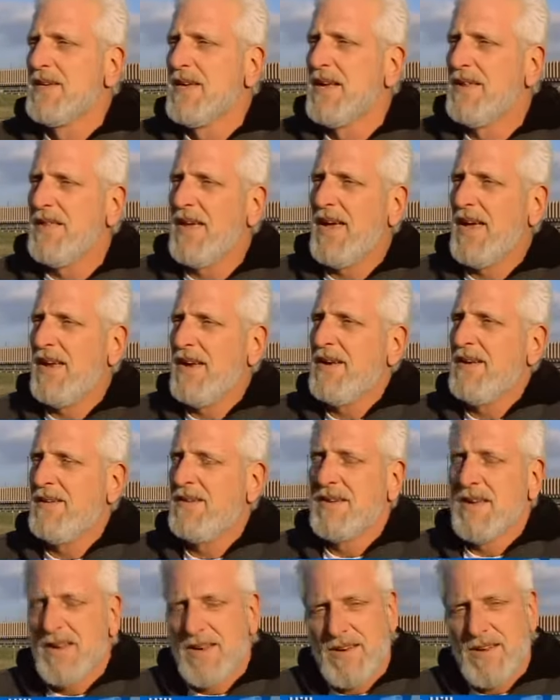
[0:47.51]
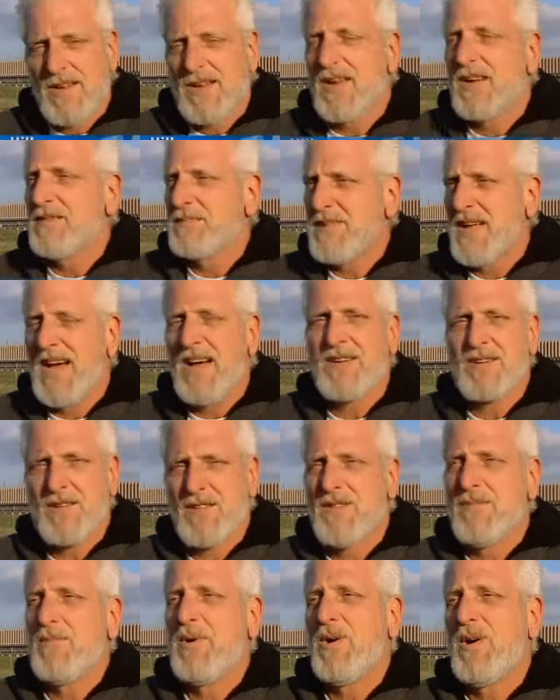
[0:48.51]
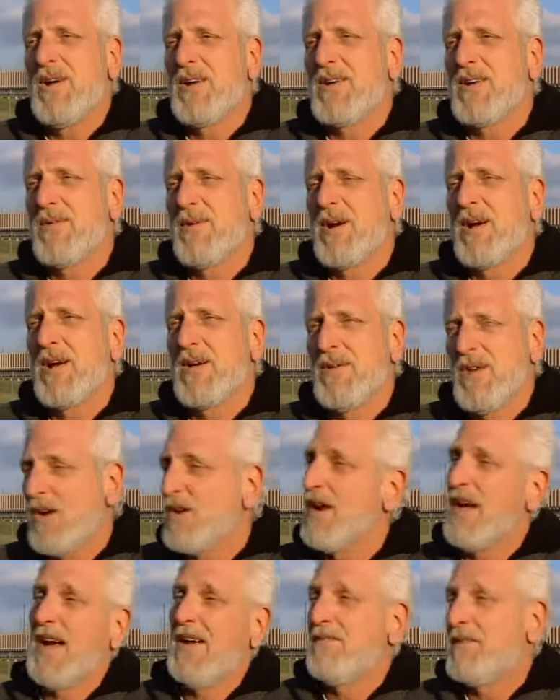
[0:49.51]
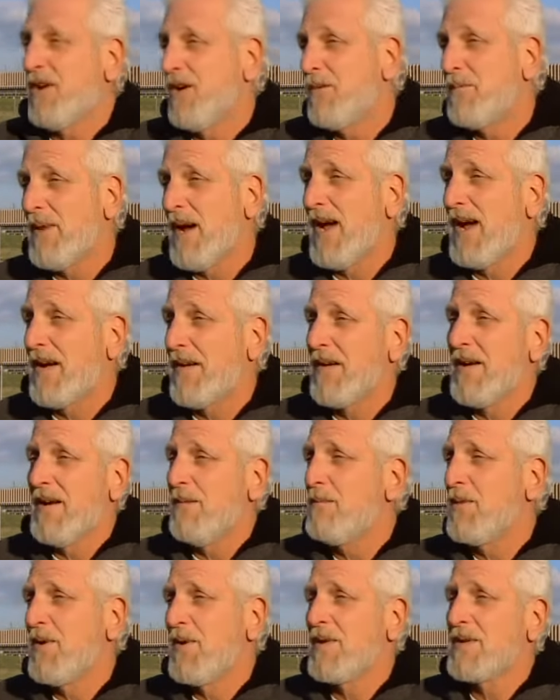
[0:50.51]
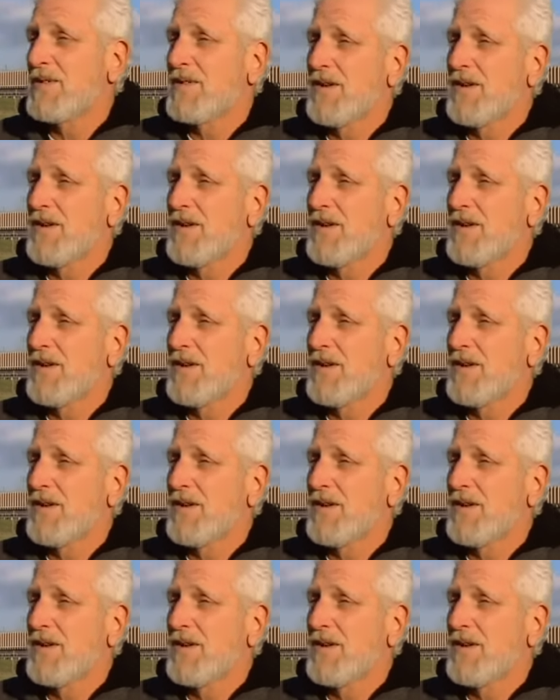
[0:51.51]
and then it comes out to the point to where your life don't matter anymore.